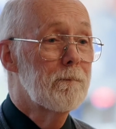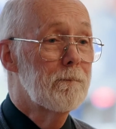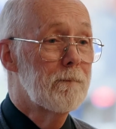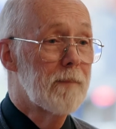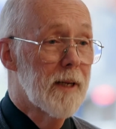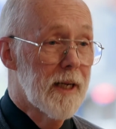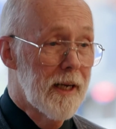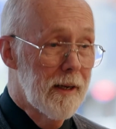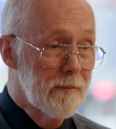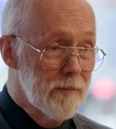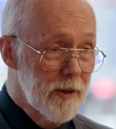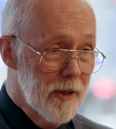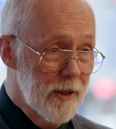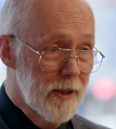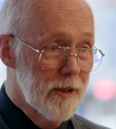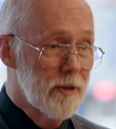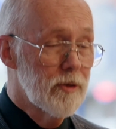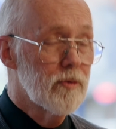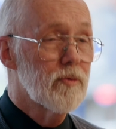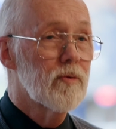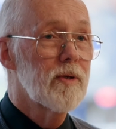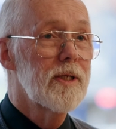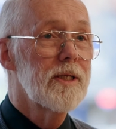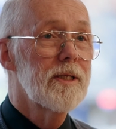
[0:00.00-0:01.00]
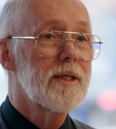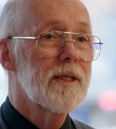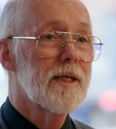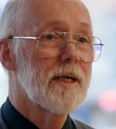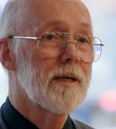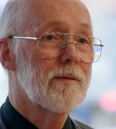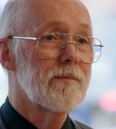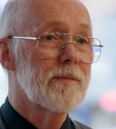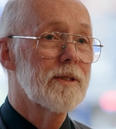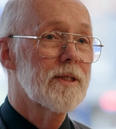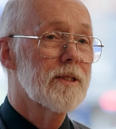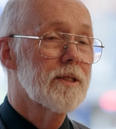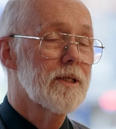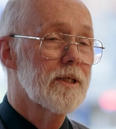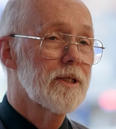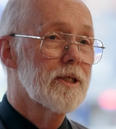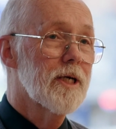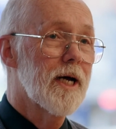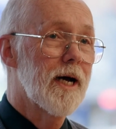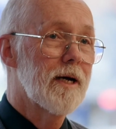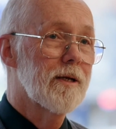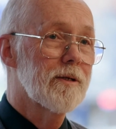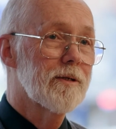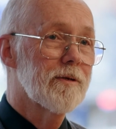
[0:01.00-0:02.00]
But I'm going to treat them as a
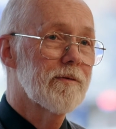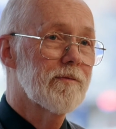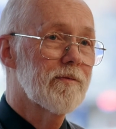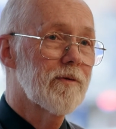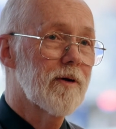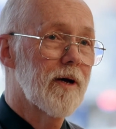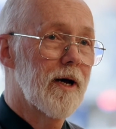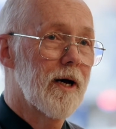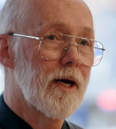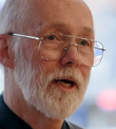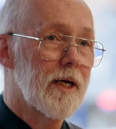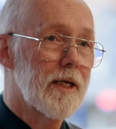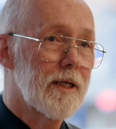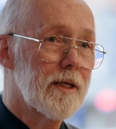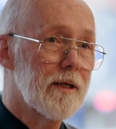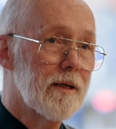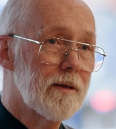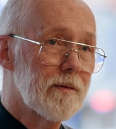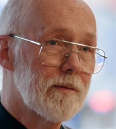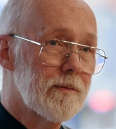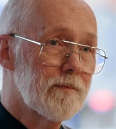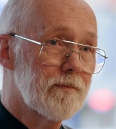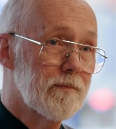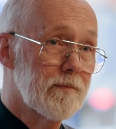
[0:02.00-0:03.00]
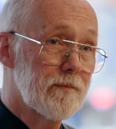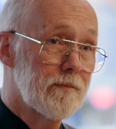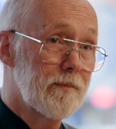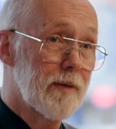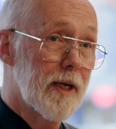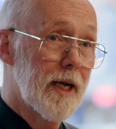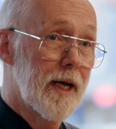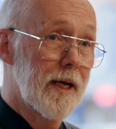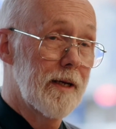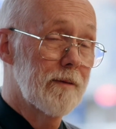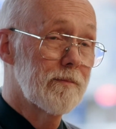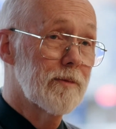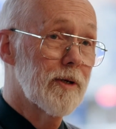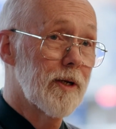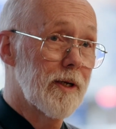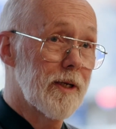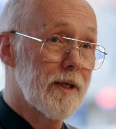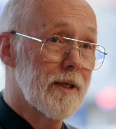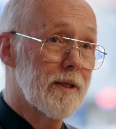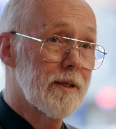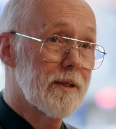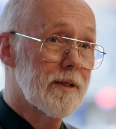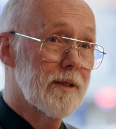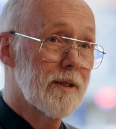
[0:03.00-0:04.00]
child of God, but I am going
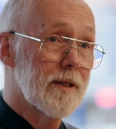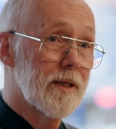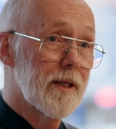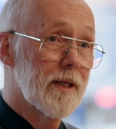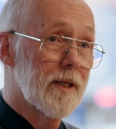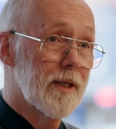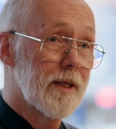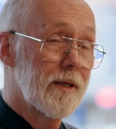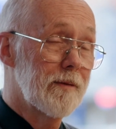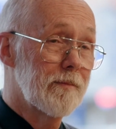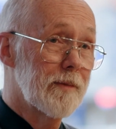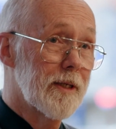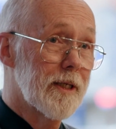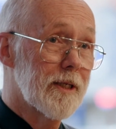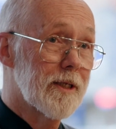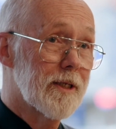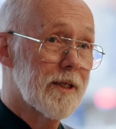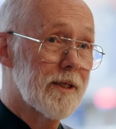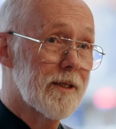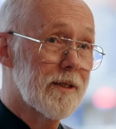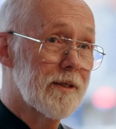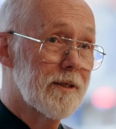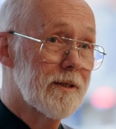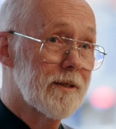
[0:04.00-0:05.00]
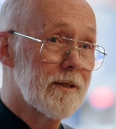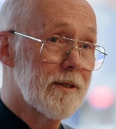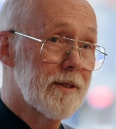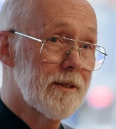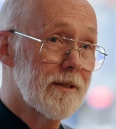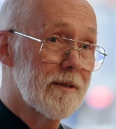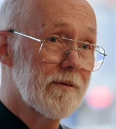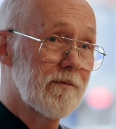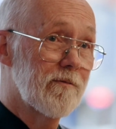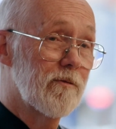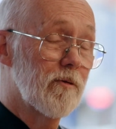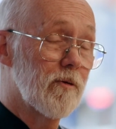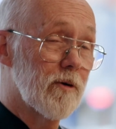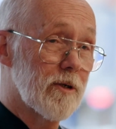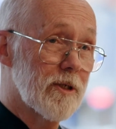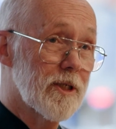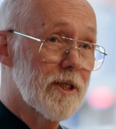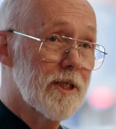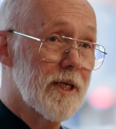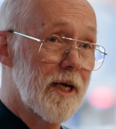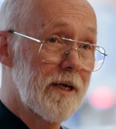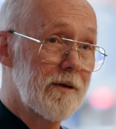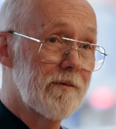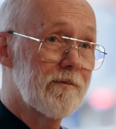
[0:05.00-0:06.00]
to limit, for
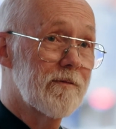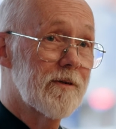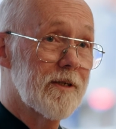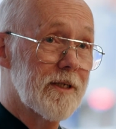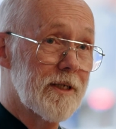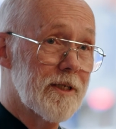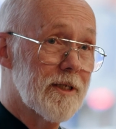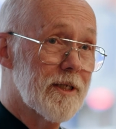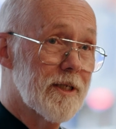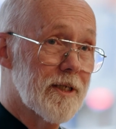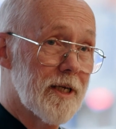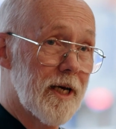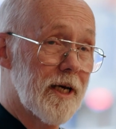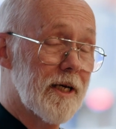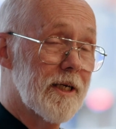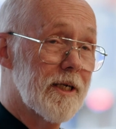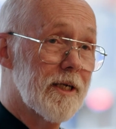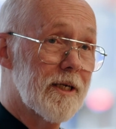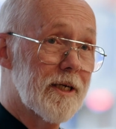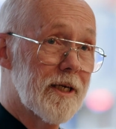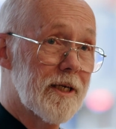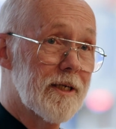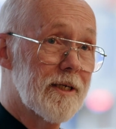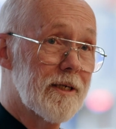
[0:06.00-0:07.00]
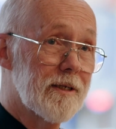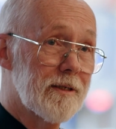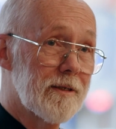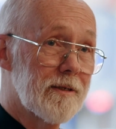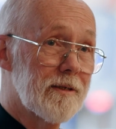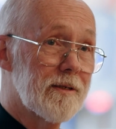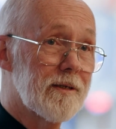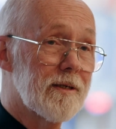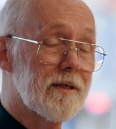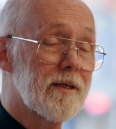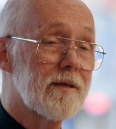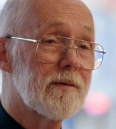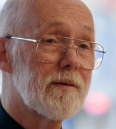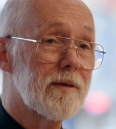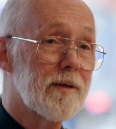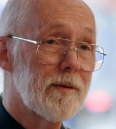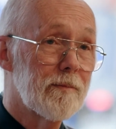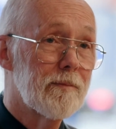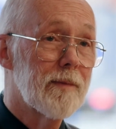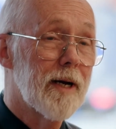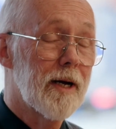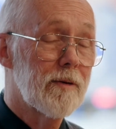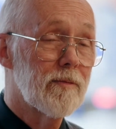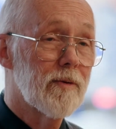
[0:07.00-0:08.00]
safety's sake,
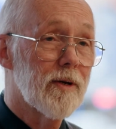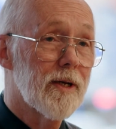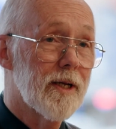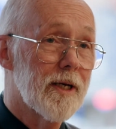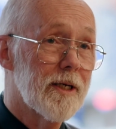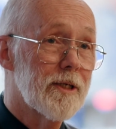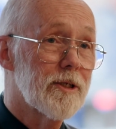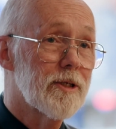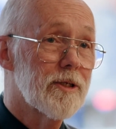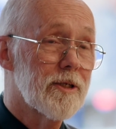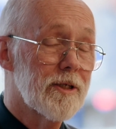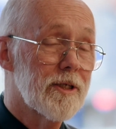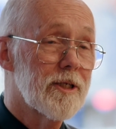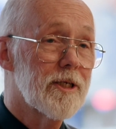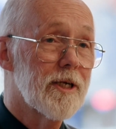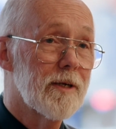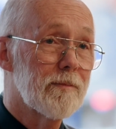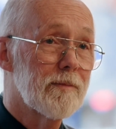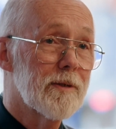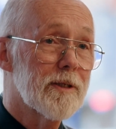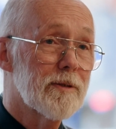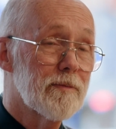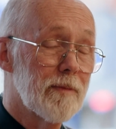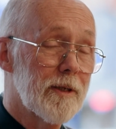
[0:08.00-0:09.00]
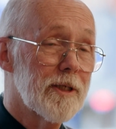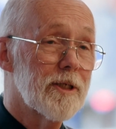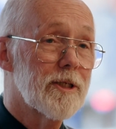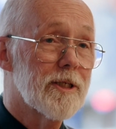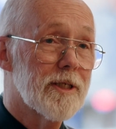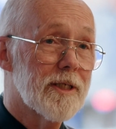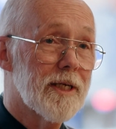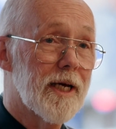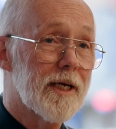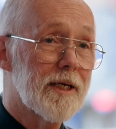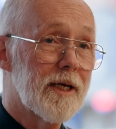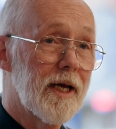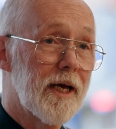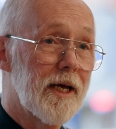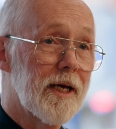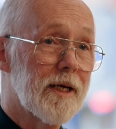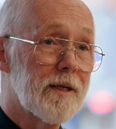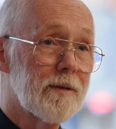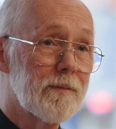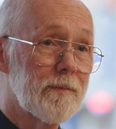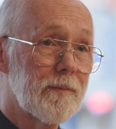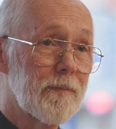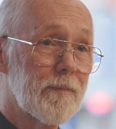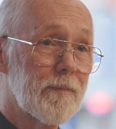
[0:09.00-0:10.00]
my relationship as much as I can.